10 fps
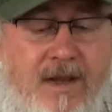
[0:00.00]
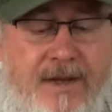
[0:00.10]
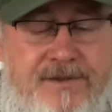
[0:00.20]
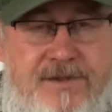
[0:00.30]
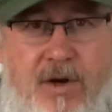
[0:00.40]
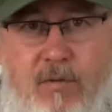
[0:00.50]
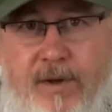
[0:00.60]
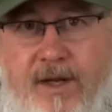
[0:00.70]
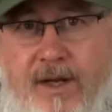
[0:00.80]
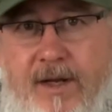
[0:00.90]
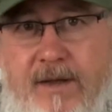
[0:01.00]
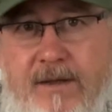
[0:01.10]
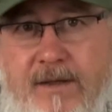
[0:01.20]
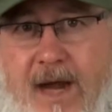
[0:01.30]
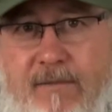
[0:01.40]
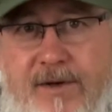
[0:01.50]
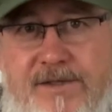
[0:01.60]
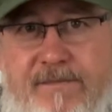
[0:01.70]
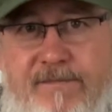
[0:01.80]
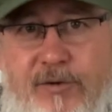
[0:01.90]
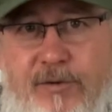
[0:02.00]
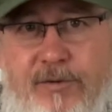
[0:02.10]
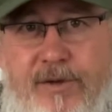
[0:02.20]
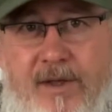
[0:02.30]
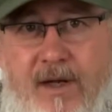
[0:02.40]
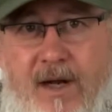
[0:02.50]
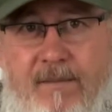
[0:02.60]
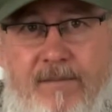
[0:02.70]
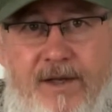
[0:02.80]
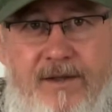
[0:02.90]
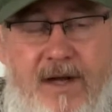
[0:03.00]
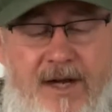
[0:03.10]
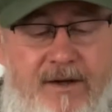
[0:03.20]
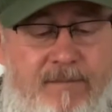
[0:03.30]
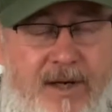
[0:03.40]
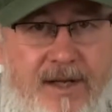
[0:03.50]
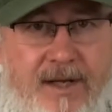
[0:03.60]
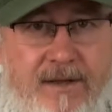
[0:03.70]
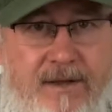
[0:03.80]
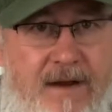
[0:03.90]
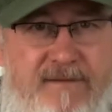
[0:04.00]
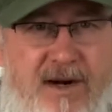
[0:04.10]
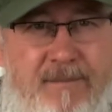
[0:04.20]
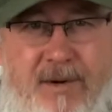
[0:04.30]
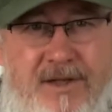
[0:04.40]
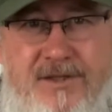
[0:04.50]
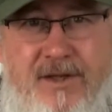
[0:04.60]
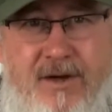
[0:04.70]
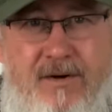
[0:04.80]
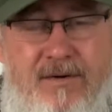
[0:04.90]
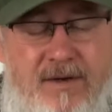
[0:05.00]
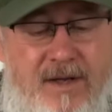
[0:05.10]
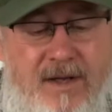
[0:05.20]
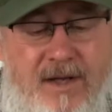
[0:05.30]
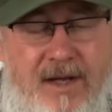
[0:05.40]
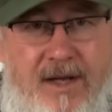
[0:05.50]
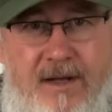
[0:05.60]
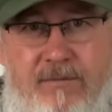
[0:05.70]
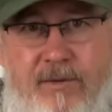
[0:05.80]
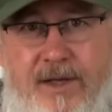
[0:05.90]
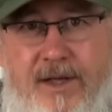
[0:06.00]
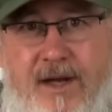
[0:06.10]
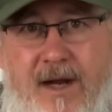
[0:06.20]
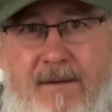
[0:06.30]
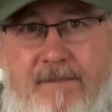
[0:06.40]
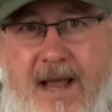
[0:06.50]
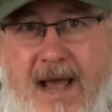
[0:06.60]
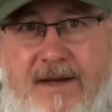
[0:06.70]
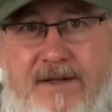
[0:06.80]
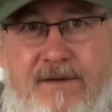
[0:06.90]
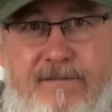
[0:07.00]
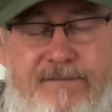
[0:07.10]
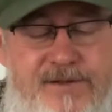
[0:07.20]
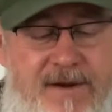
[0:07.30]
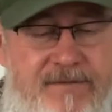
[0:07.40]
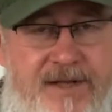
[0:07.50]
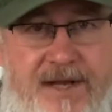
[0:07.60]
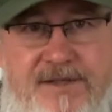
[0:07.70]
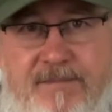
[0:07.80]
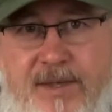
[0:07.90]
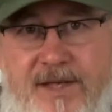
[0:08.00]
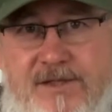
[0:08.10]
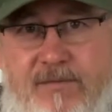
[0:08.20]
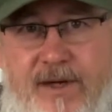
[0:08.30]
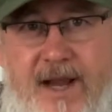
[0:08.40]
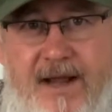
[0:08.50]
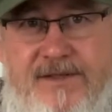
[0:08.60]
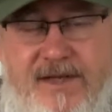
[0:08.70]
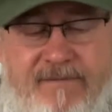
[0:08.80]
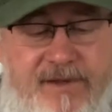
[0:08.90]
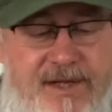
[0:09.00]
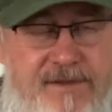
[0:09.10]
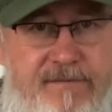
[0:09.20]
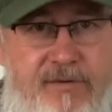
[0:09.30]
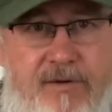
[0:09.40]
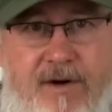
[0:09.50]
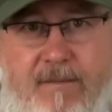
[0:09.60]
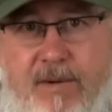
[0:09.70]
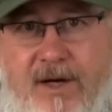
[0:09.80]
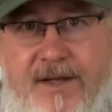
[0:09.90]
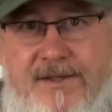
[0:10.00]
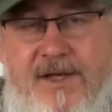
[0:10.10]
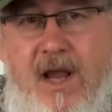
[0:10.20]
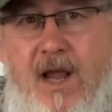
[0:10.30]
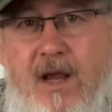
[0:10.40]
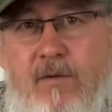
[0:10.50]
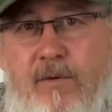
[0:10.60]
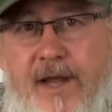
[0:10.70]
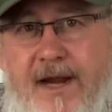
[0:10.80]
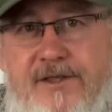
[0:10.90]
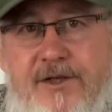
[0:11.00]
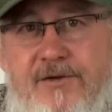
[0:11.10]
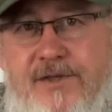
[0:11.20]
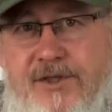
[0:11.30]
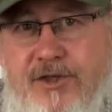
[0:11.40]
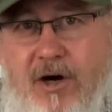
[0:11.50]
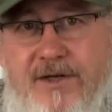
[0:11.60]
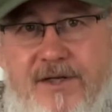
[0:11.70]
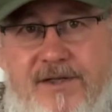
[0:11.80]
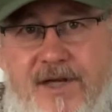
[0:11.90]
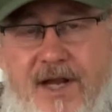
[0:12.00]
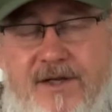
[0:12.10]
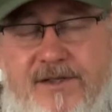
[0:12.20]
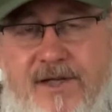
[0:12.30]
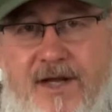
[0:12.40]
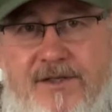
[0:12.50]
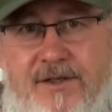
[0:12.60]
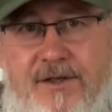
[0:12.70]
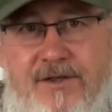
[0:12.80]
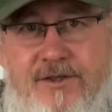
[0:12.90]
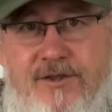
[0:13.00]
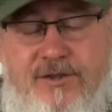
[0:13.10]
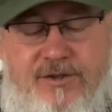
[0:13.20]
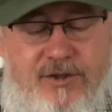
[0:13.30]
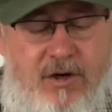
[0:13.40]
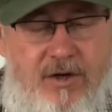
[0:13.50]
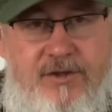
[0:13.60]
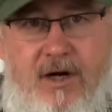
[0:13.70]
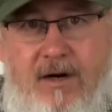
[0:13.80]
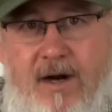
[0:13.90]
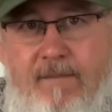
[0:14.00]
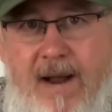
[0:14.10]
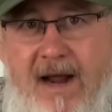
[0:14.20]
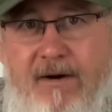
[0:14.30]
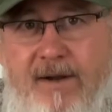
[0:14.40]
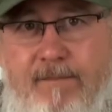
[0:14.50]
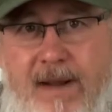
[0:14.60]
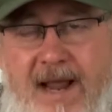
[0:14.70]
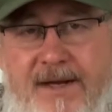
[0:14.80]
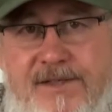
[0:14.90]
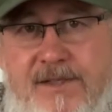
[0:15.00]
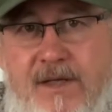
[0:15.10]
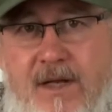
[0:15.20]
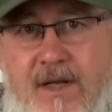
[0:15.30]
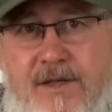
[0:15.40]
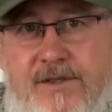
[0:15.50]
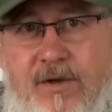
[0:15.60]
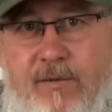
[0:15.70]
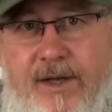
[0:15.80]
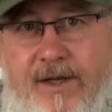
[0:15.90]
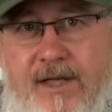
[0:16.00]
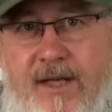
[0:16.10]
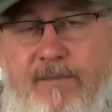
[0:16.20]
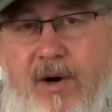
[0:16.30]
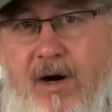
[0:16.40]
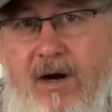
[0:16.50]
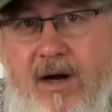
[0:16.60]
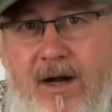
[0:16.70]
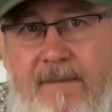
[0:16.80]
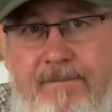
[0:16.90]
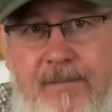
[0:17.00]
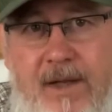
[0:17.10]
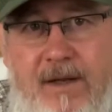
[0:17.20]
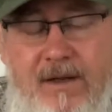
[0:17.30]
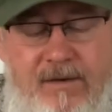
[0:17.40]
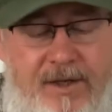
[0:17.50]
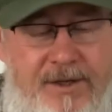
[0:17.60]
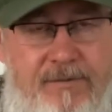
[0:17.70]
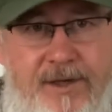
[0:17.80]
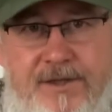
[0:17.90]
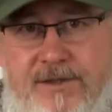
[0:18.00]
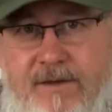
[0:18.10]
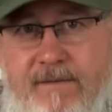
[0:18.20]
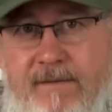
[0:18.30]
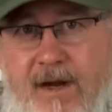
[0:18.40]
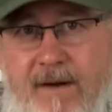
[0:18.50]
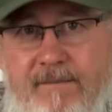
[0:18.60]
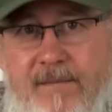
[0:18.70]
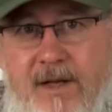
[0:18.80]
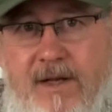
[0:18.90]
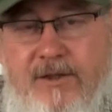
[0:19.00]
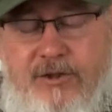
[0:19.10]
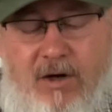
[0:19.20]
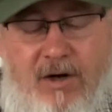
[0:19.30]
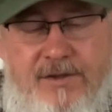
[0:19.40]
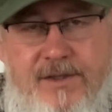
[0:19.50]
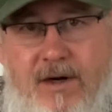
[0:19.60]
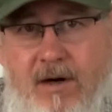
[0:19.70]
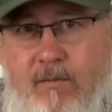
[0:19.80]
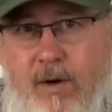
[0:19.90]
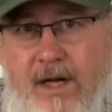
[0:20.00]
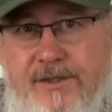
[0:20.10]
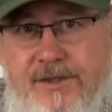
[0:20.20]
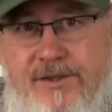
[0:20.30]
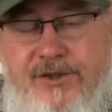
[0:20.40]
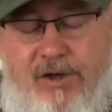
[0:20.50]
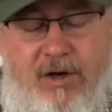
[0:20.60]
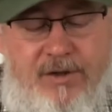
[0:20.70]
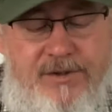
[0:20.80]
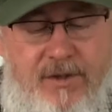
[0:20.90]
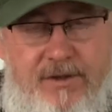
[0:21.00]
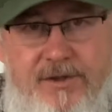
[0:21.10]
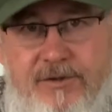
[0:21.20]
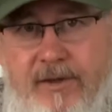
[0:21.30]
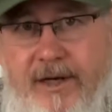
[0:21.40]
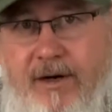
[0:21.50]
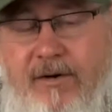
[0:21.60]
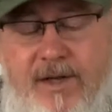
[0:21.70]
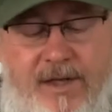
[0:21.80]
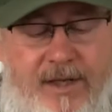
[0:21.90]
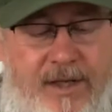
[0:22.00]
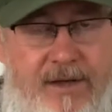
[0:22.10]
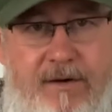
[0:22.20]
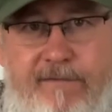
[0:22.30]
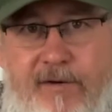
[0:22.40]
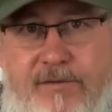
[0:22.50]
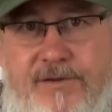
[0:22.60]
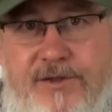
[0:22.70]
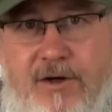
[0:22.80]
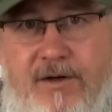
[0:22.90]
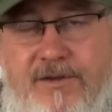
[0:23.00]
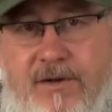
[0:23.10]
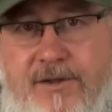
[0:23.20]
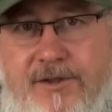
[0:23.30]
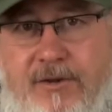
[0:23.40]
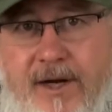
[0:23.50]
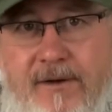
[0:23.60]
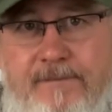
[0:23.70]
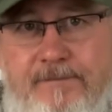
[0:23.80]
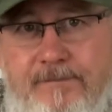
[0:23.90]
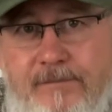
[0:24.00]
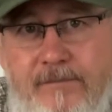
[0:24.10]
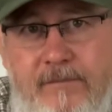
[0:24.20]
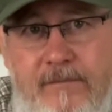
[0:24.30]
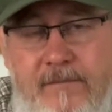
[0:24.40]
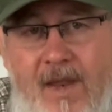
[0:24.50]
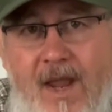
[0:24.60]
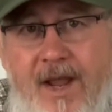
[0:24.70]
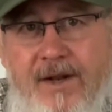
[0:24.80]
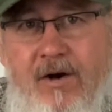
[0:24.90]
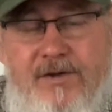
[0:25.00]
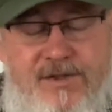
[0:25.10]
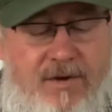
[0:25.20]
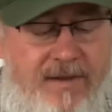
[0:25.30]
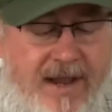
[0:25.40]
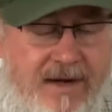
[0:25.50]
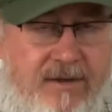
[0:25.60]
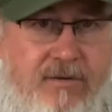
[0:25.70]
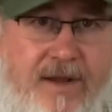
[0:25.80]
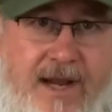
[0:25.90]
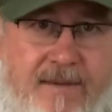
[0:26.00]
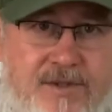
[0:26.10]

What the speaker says: And so we got rid of some food in the hiker bucket, not very much though. And we added the 7 days apiece. So we had 7 days of food in our buckets. We actually used the charging station to charge our battery banks so that we could keep our inReach charged, our watches charged on the trail, and our phones charged on the trail. And also they had a little camp